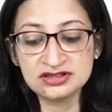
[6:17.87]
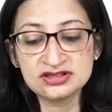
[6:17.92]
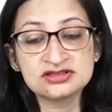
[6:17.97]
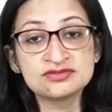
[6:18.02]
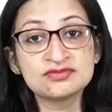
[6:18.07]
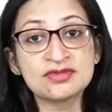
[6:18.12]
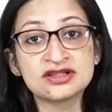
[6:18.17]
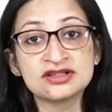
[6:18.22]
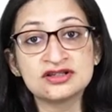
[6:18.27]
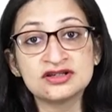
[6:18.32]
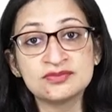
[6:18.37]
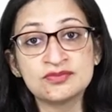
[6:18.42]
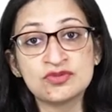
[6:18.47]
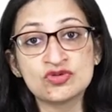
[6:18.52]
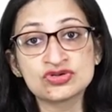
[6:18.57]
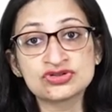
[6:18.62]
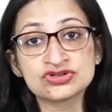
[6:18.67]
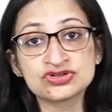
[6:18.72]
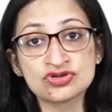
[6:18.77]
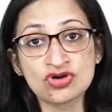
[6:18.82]
His mother
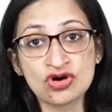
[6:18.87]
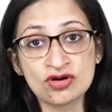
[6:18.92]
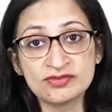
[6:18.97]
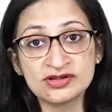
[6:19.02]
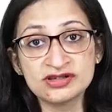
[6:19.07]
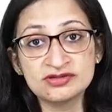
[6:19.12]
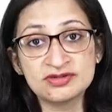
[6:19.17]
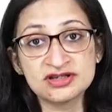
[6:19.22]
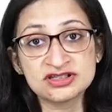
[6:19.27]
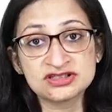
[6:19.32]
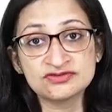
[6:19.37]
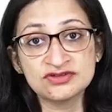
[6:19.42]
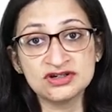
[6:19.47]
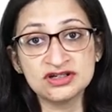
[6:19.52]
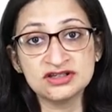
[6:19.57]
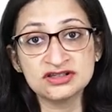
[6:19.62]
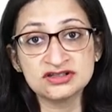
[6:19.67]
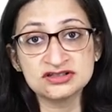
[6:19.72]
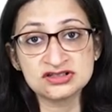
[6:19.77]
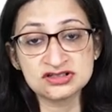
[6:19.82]
reports normal
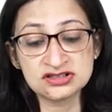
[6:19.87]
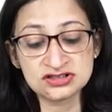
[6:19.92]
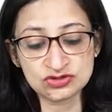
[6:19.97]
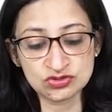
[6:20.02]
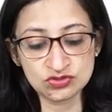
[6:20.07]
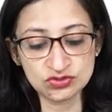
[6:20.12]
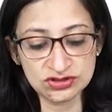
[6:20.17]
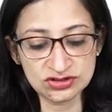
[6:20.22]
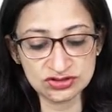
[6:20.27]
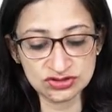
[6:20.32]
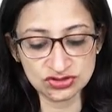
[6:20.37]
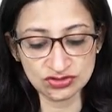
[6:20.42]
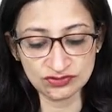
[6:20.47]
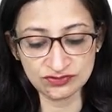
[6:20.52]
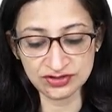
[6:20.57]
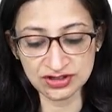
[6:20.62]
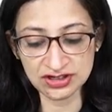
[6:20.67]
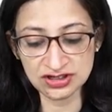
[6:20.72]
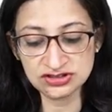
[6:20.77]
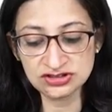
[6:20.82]
breastfeeding till two years of
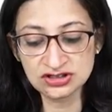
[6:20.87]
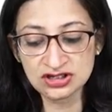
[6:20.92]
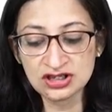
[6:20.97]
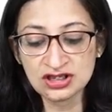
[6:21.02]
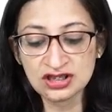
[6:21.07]
age.